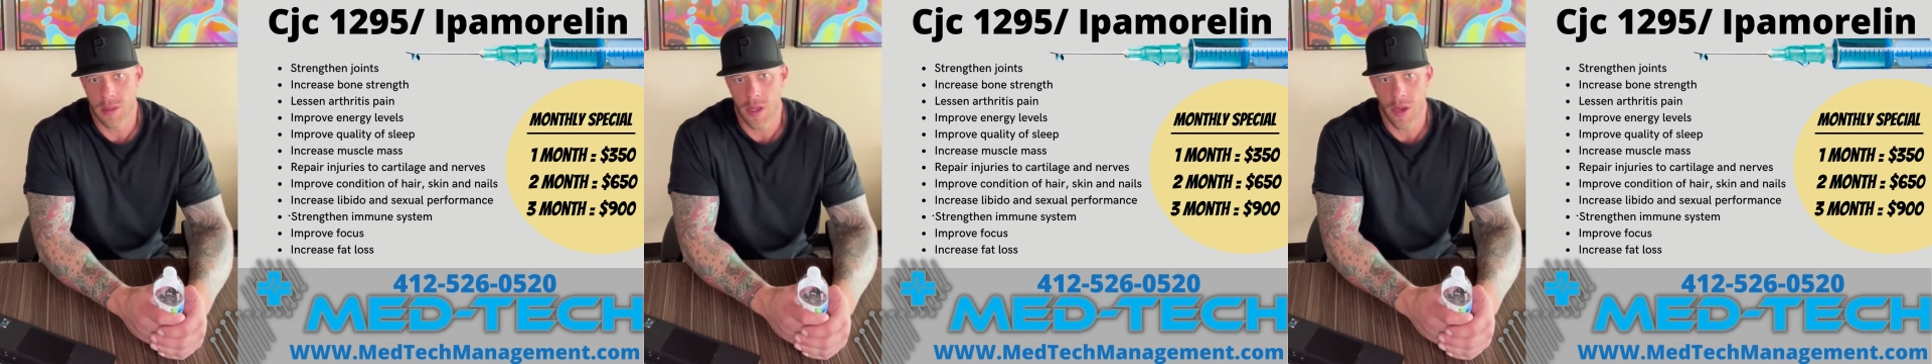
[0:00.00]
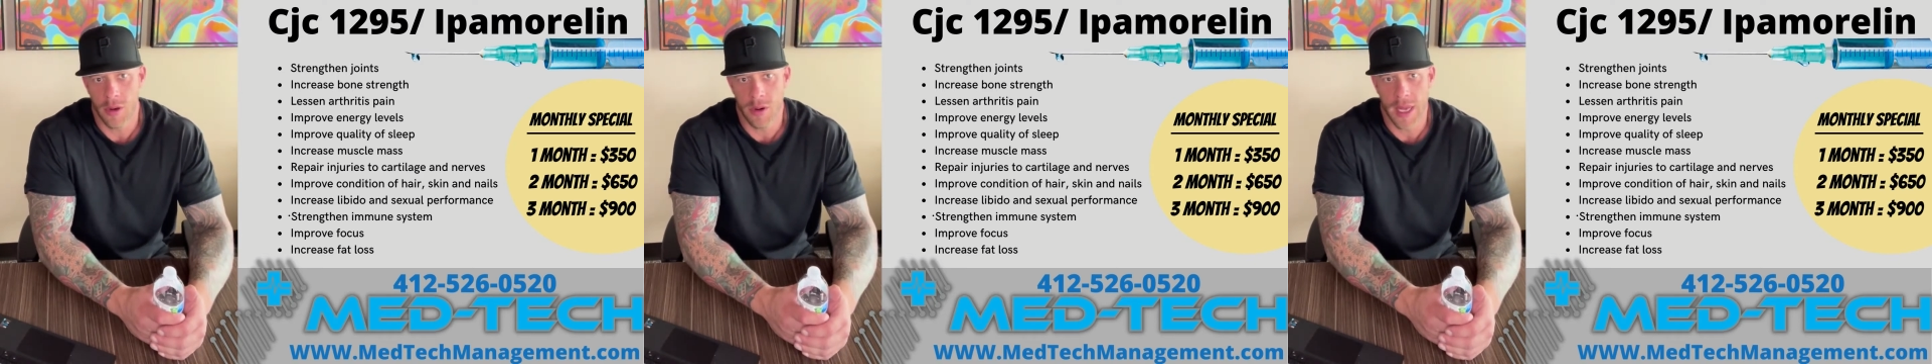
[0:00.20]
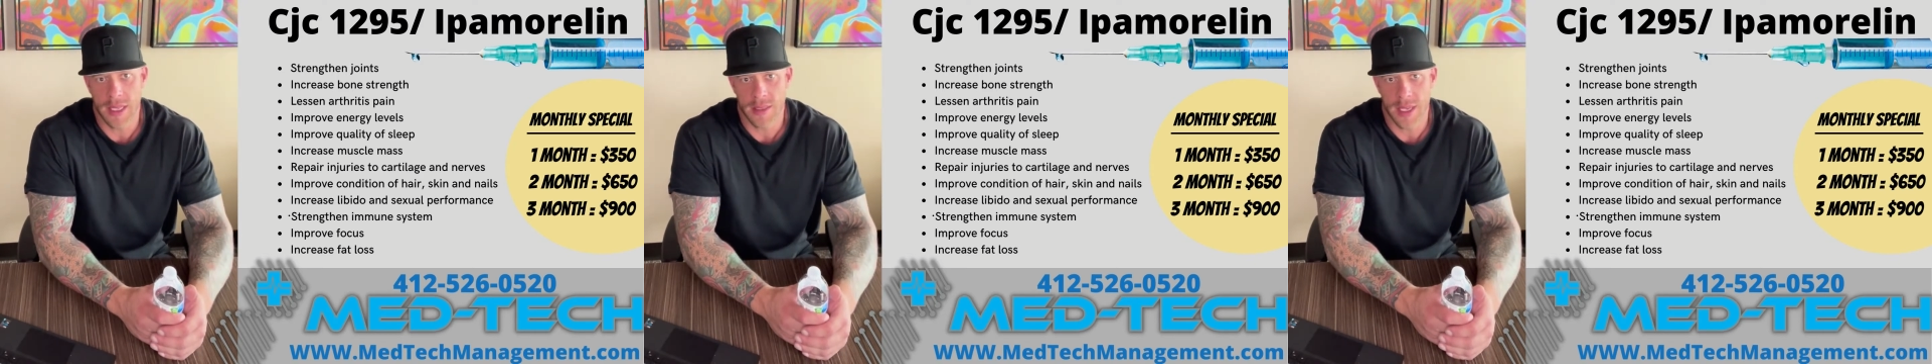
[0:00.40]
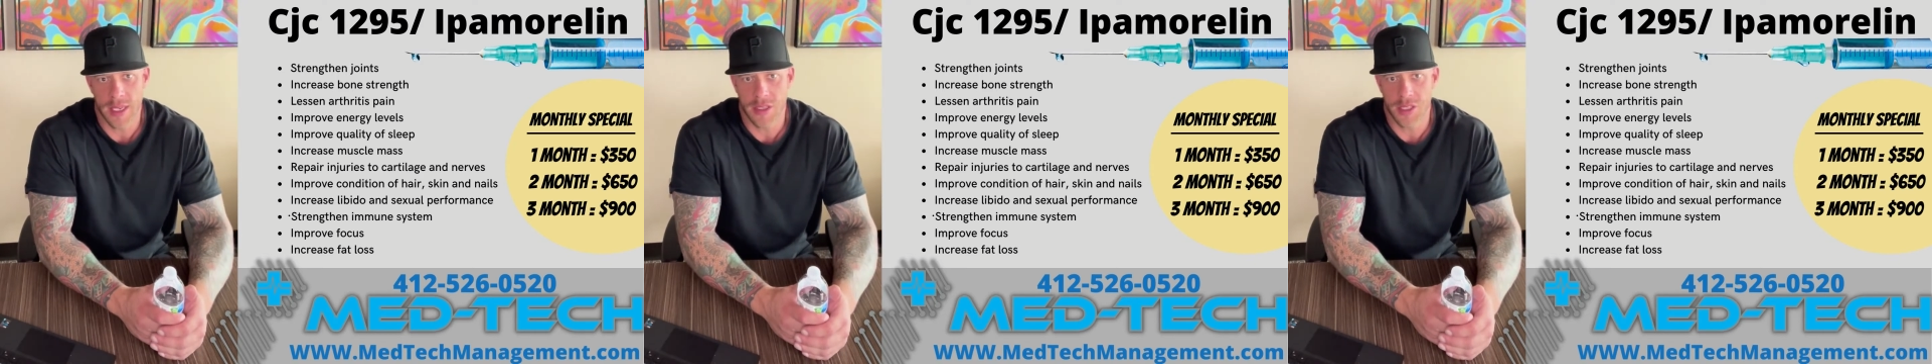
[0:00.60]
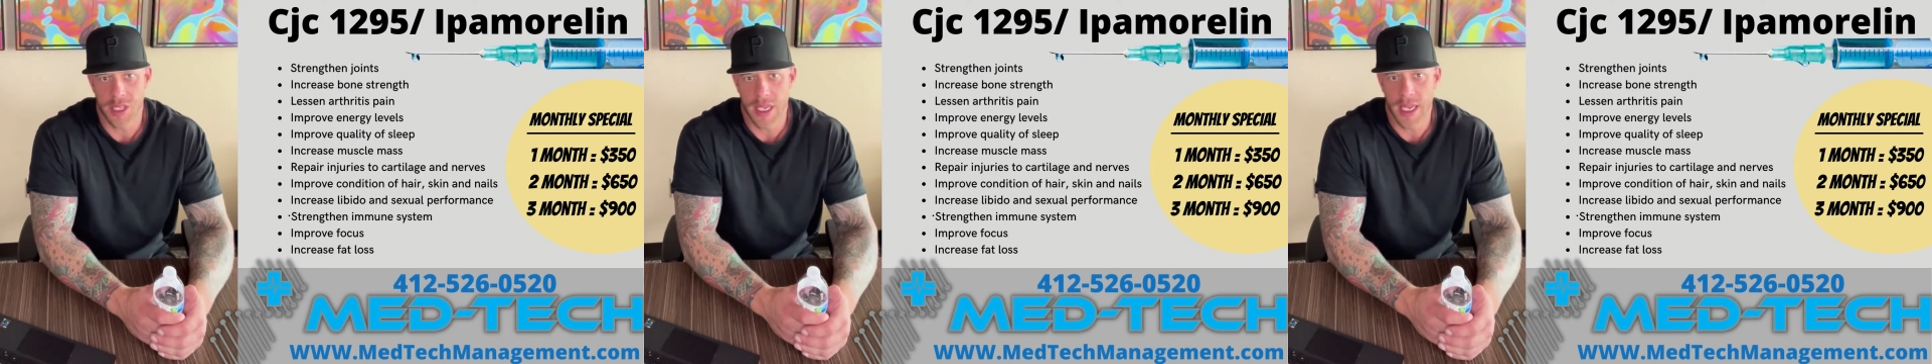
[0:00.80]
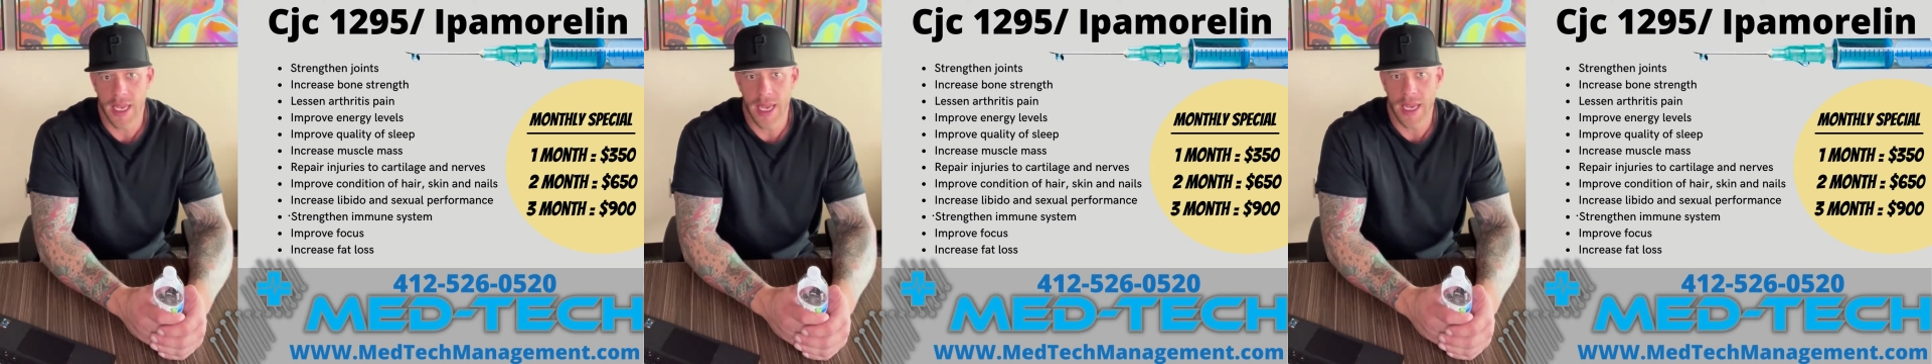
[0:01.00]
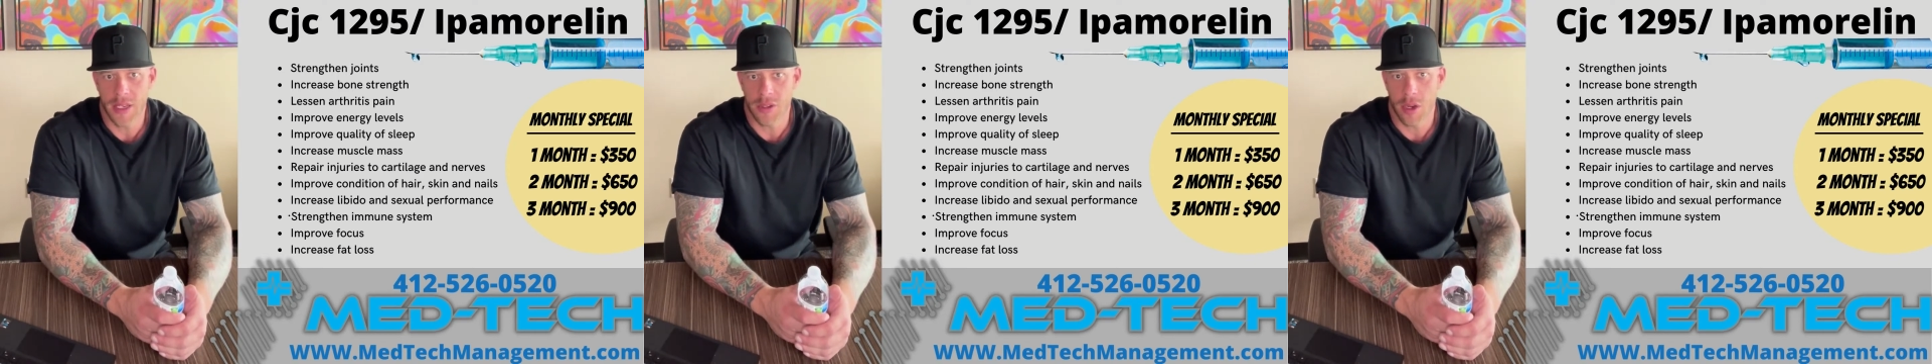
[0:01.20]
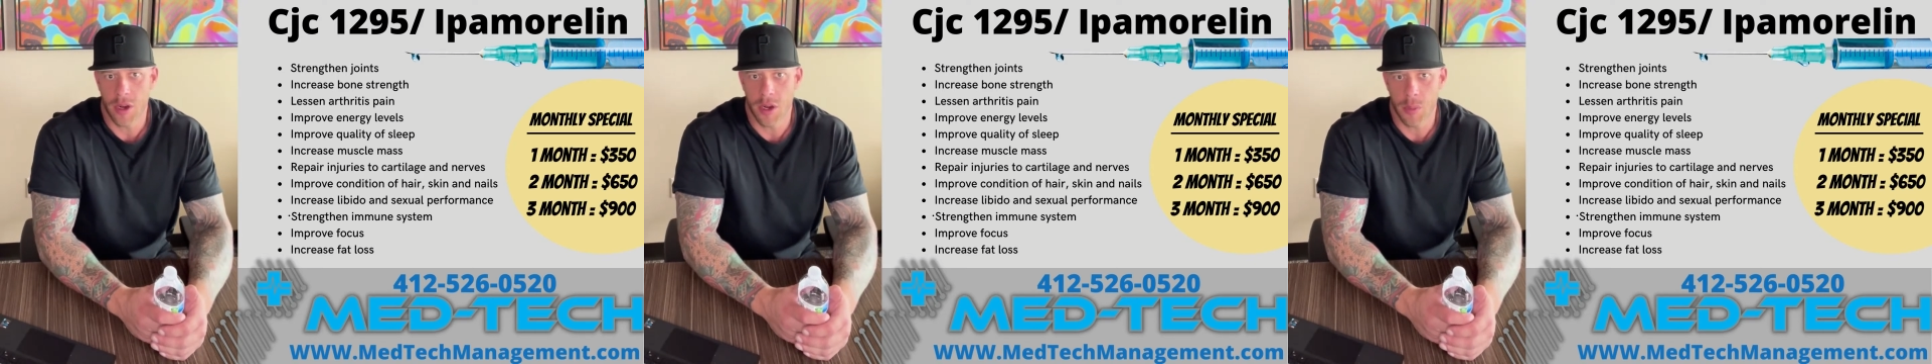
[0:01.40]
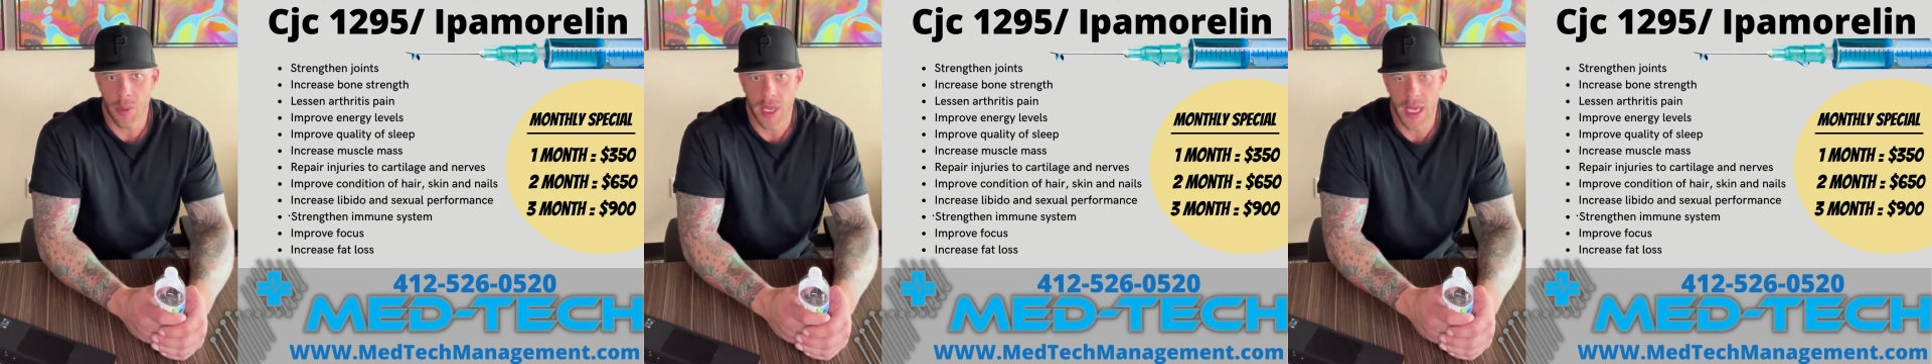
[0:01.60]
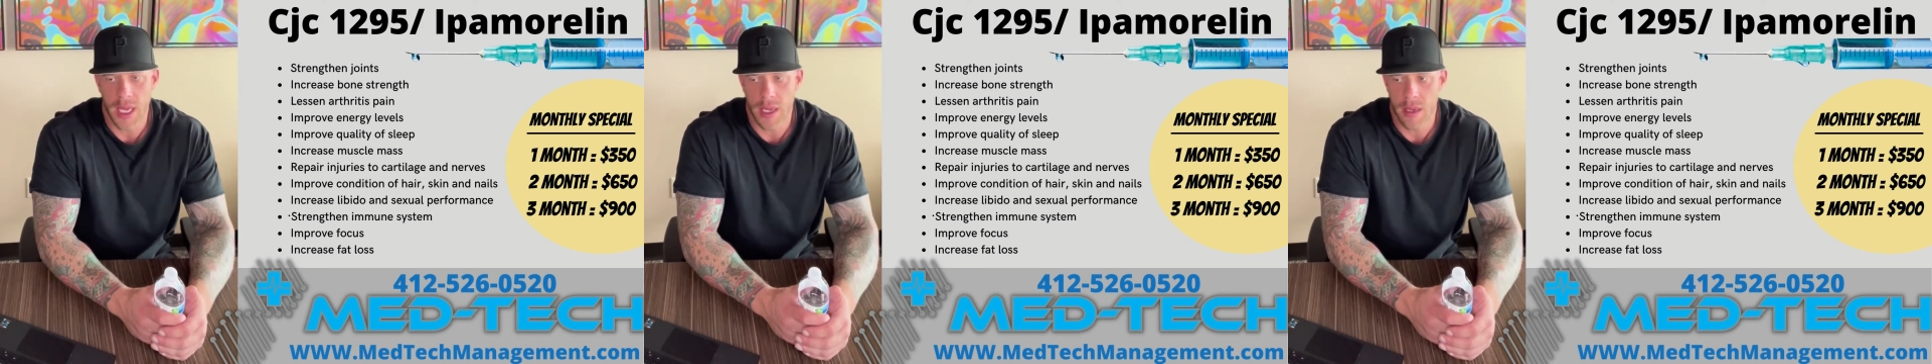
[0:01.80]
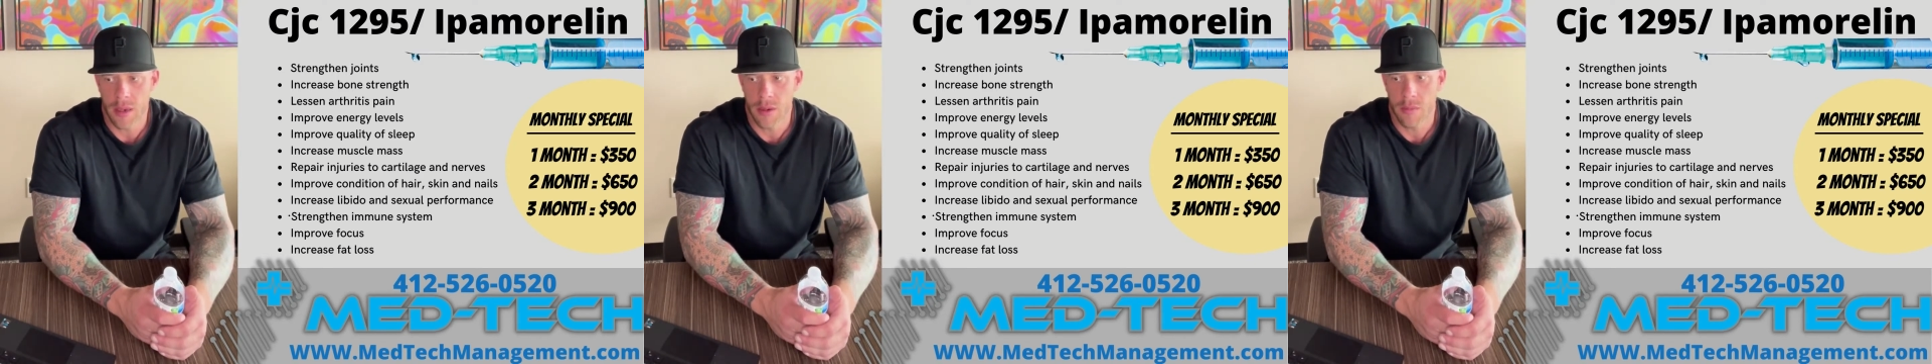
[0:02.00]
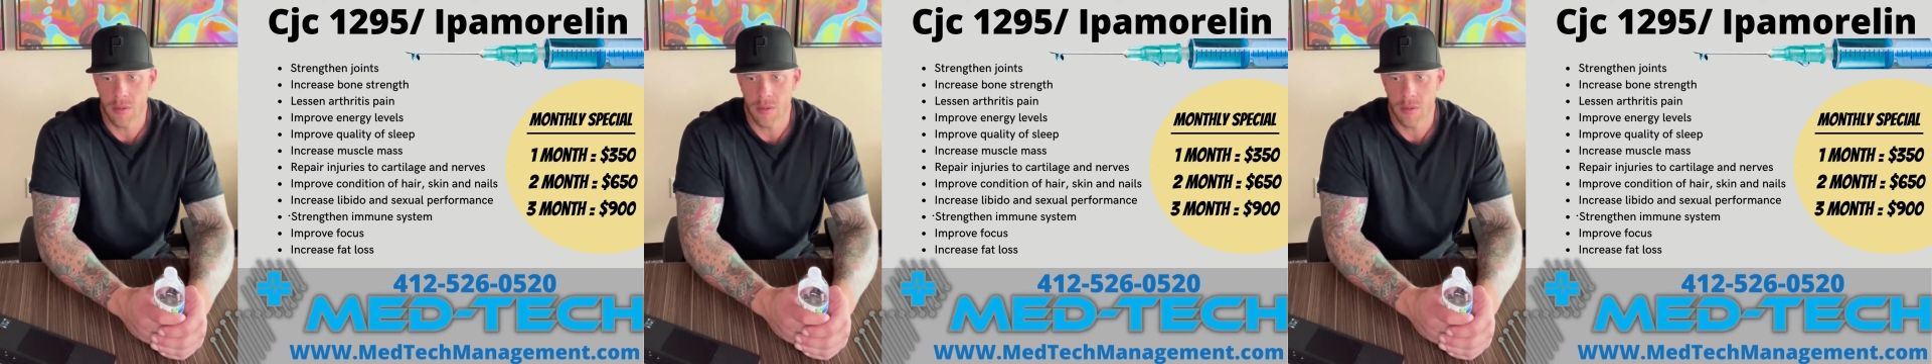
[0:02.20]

known as a G H R P,